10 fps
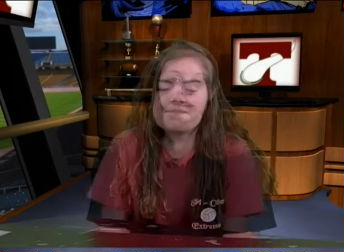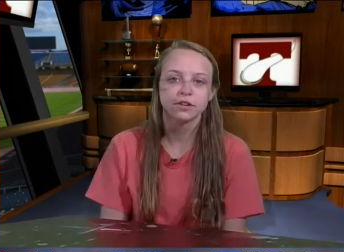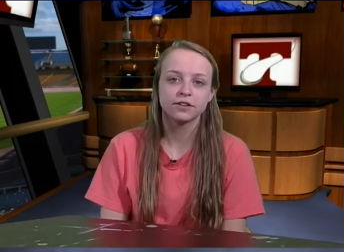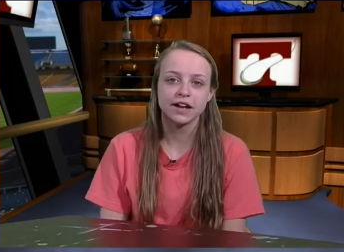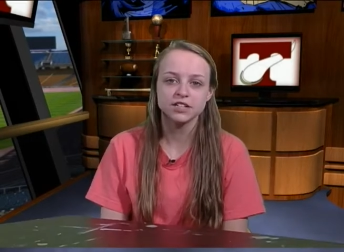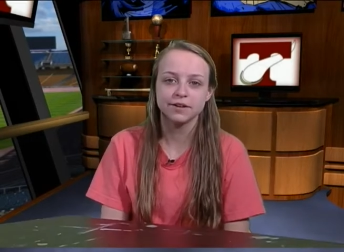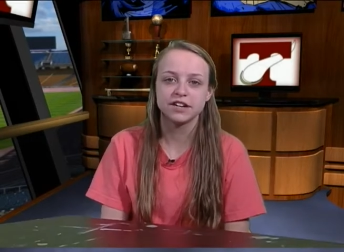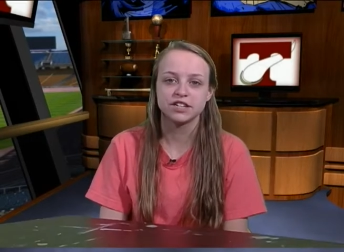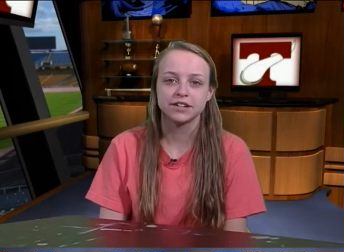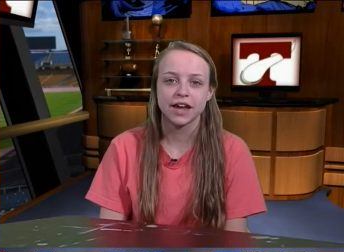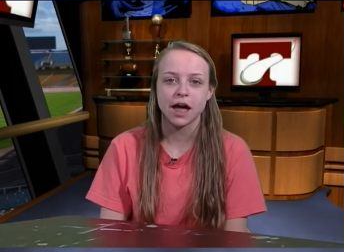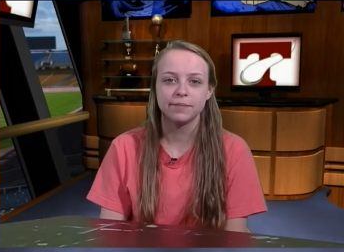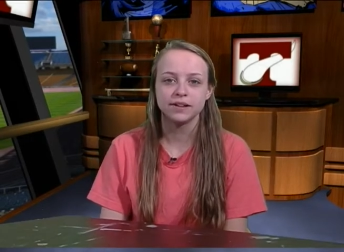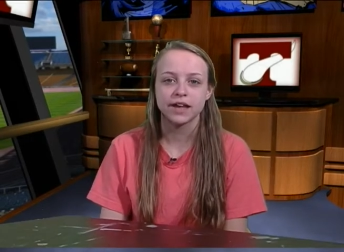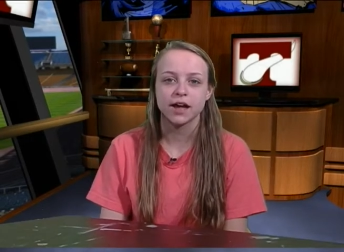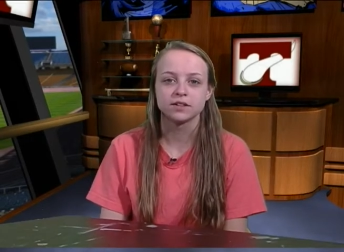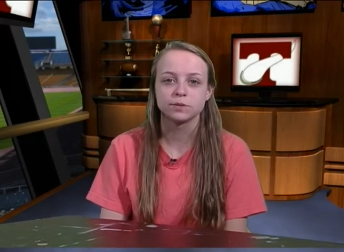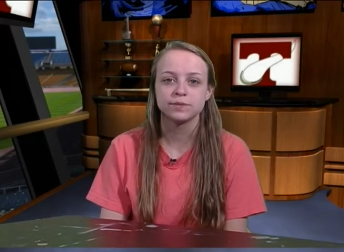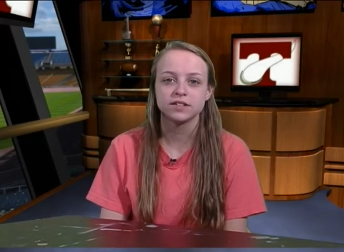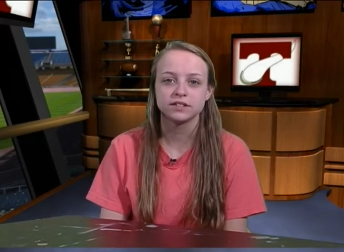Graduation cap and
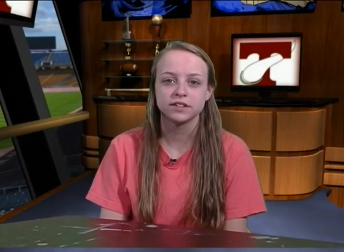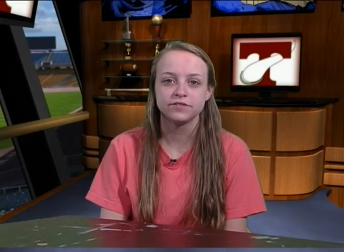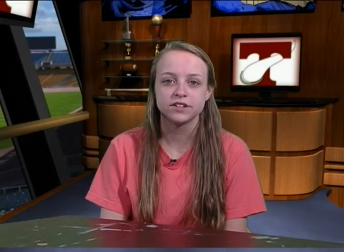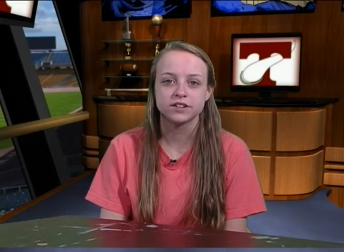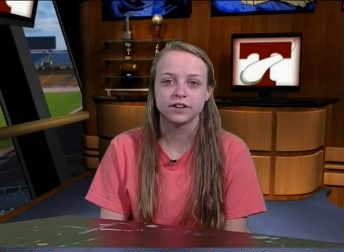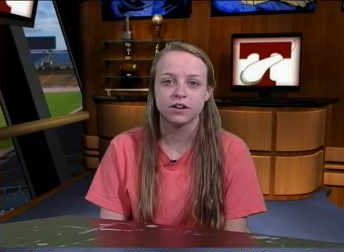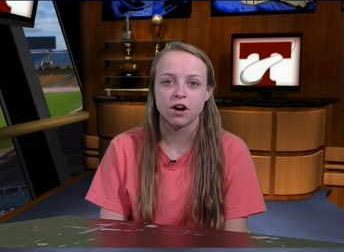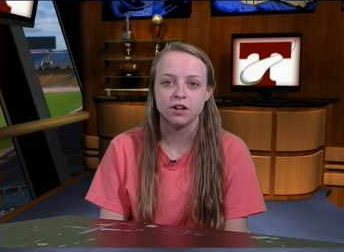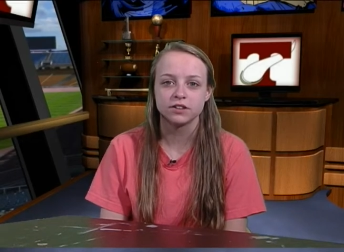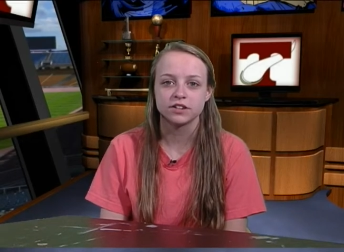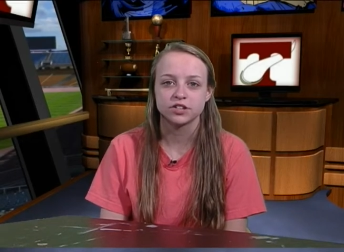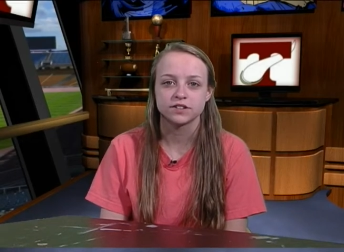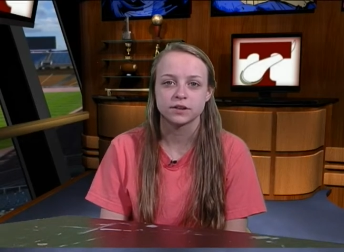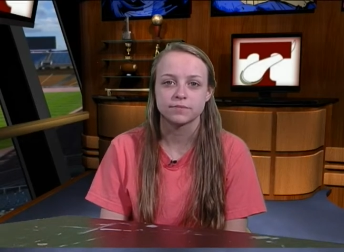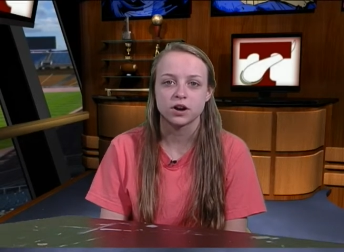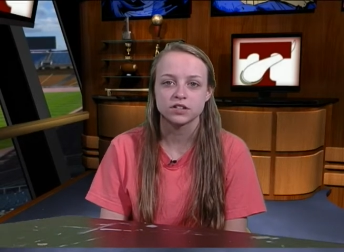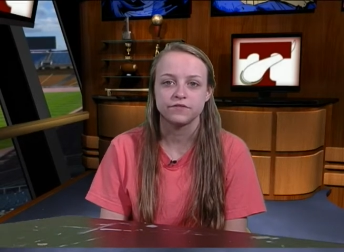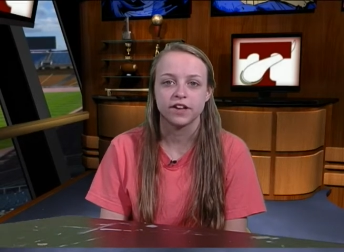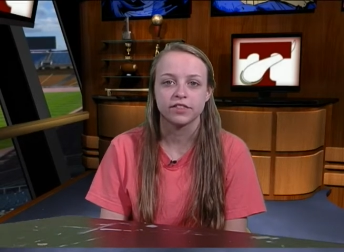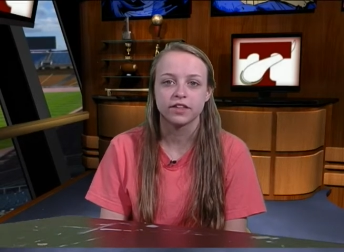gowns will be delivered during all lunches on March
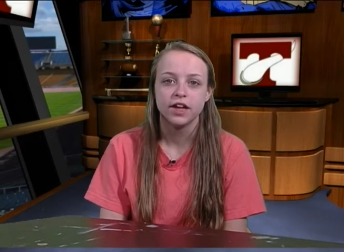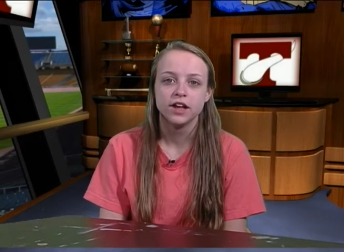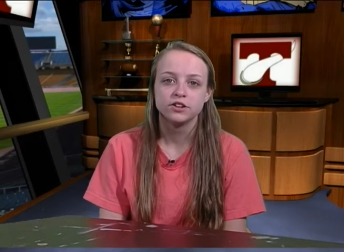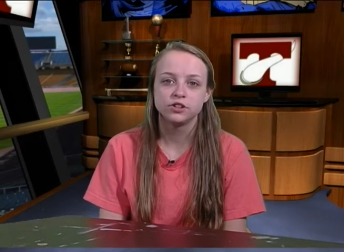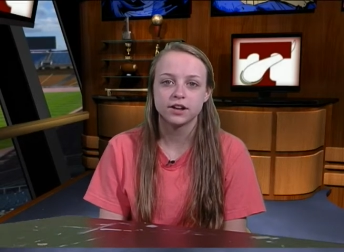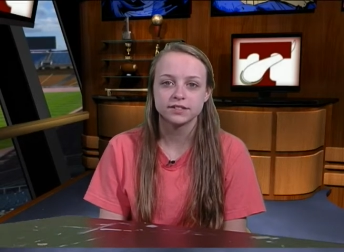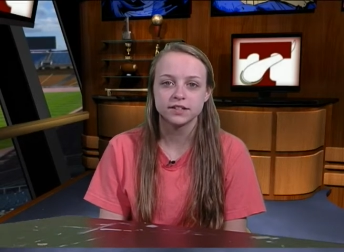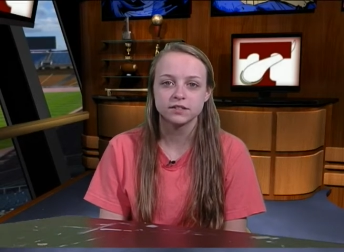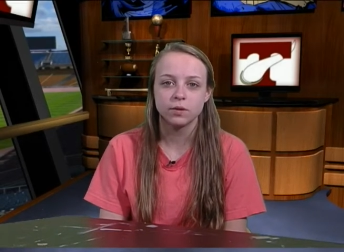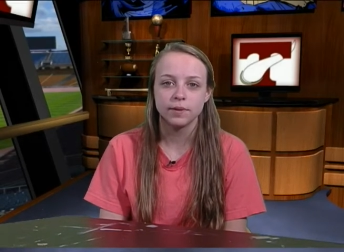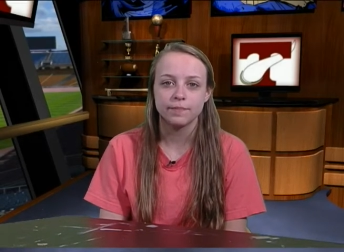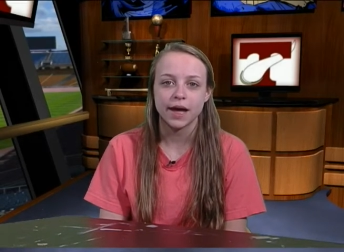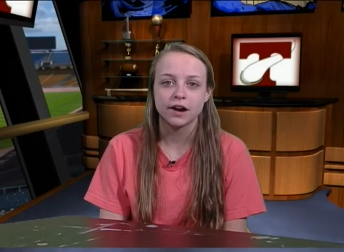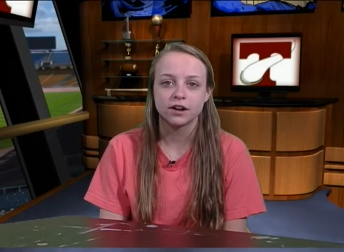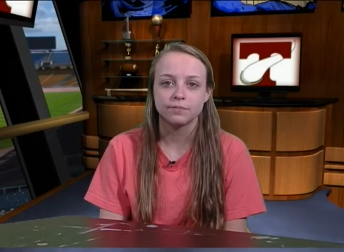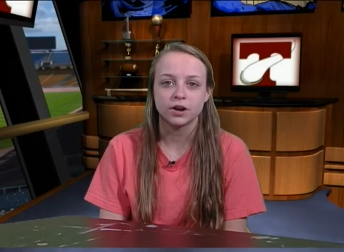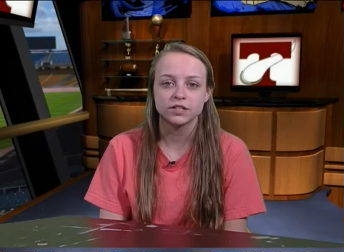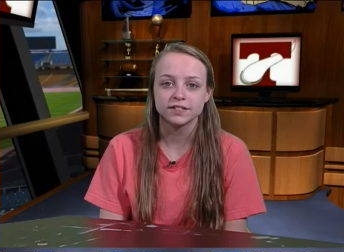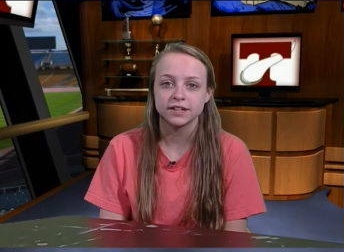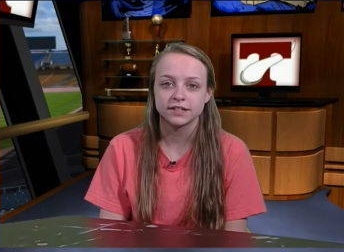5th. Jostens will be back on
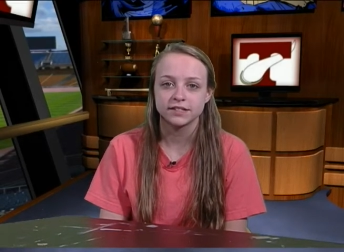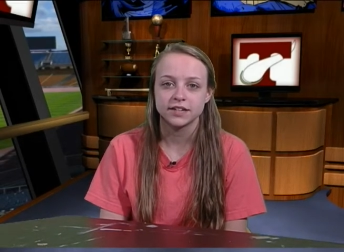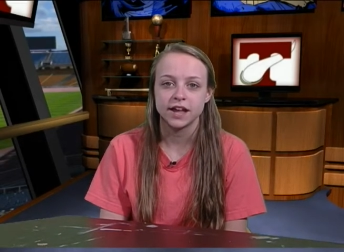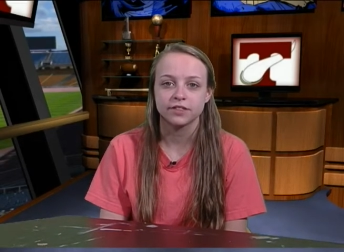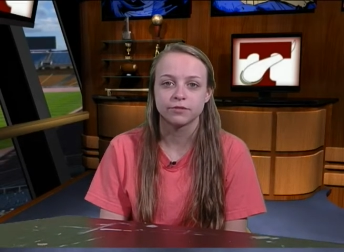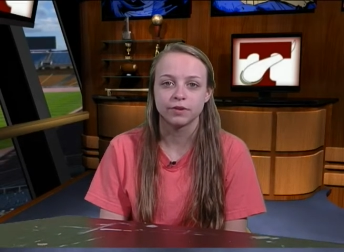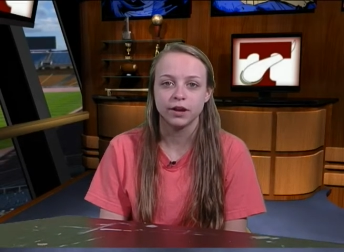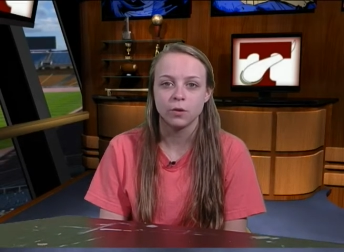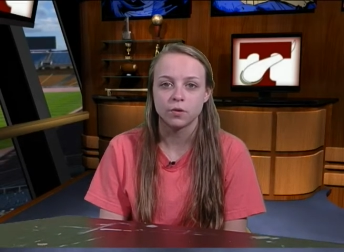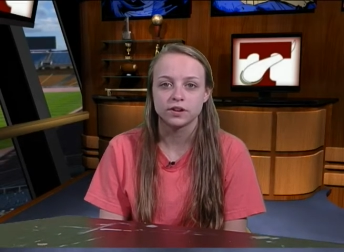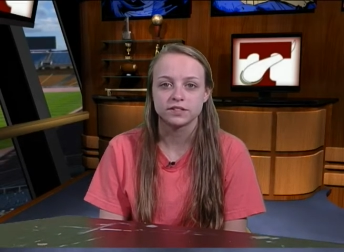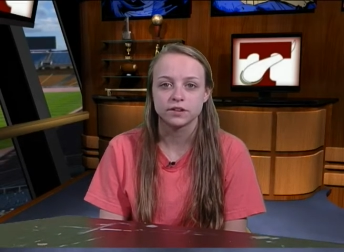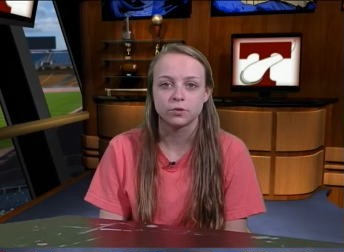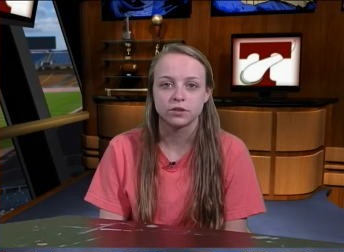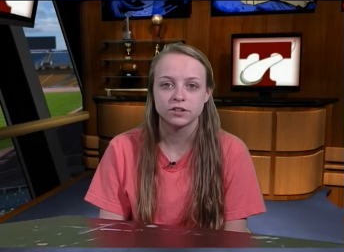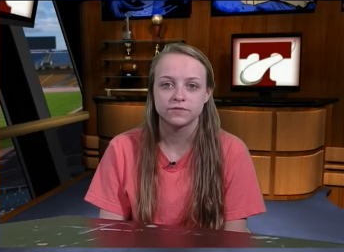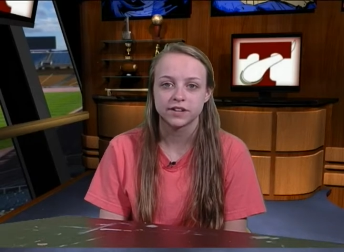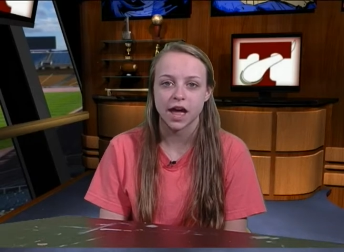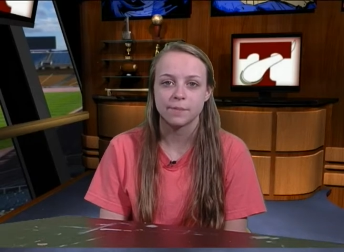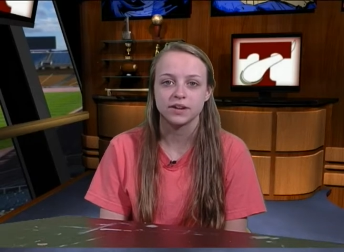March 6th to take the ring orders and orders
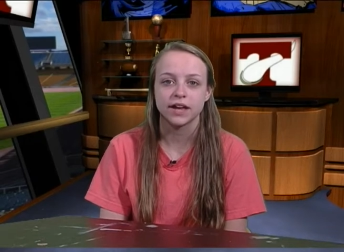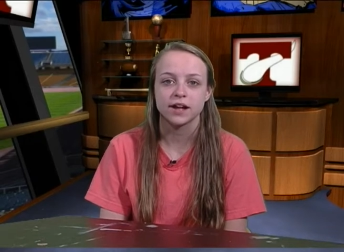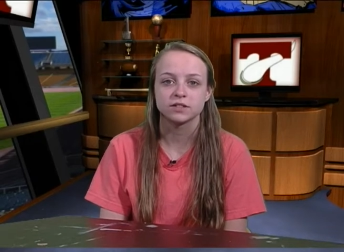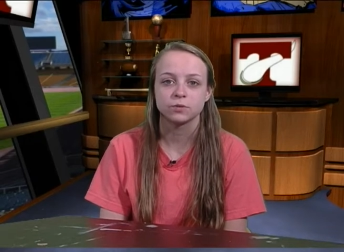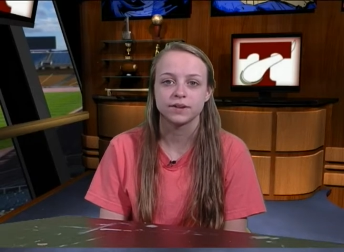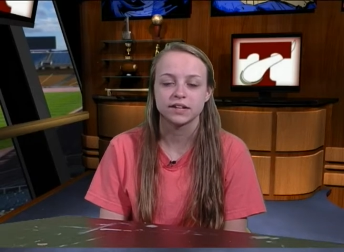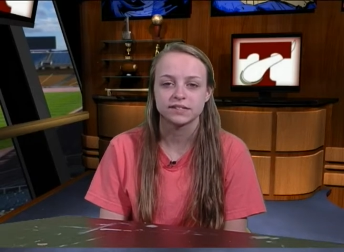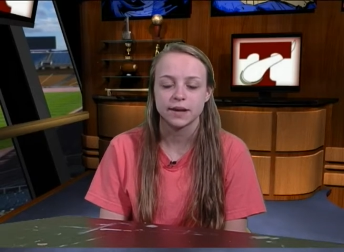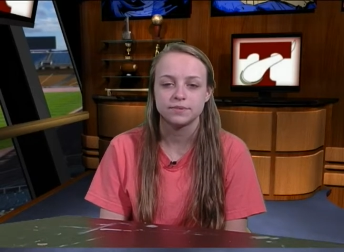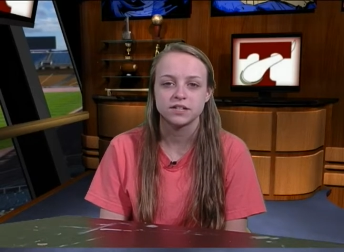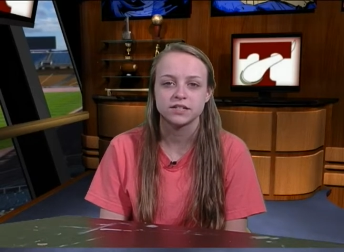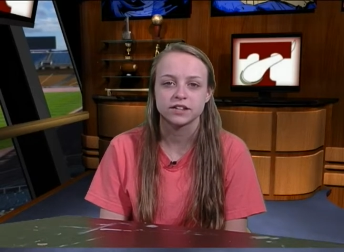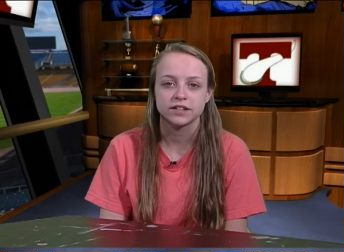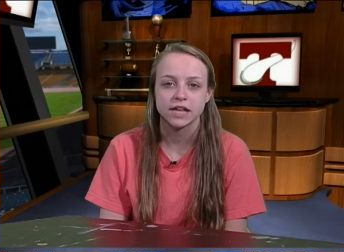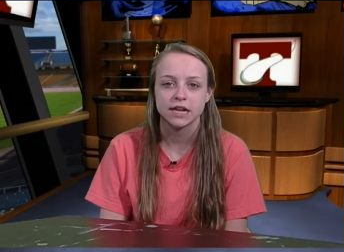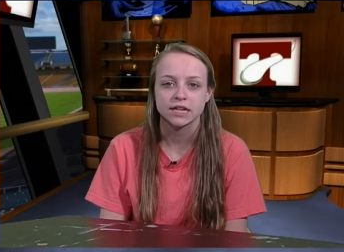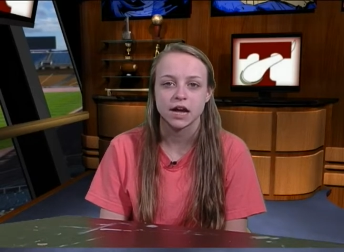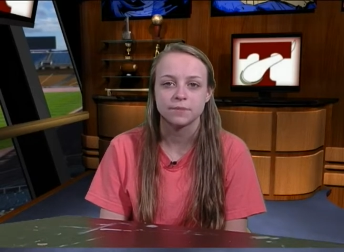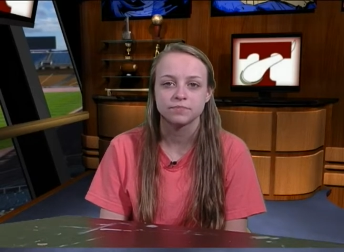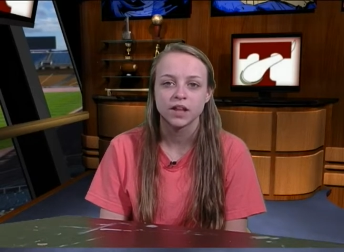for cap and gowns will be accepted during that
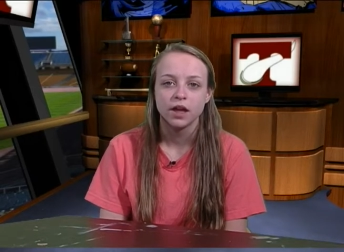time.